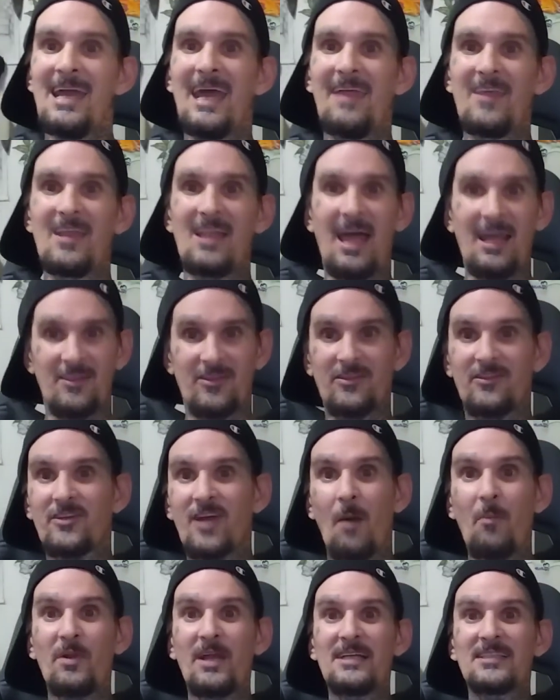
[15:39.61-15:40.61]
And then like
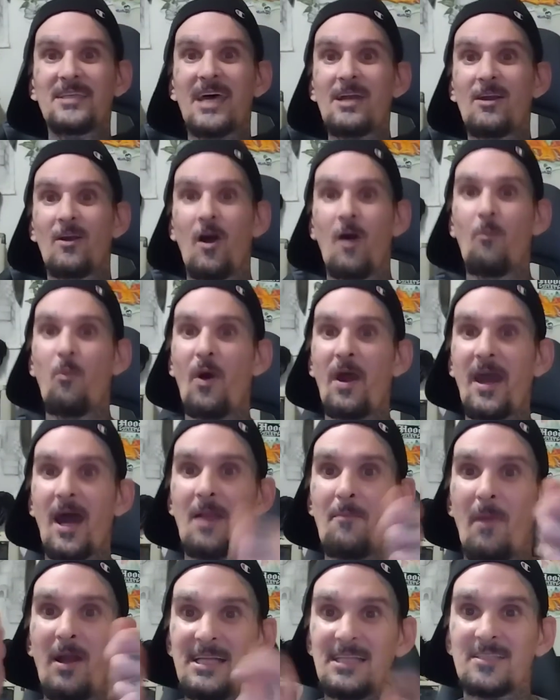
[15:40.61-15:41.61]
a couple days later, homeboy
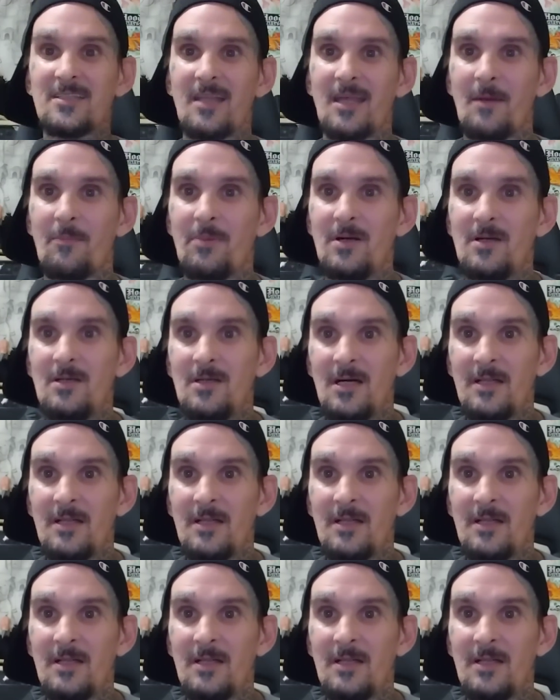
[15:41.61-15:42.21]
got a money slip.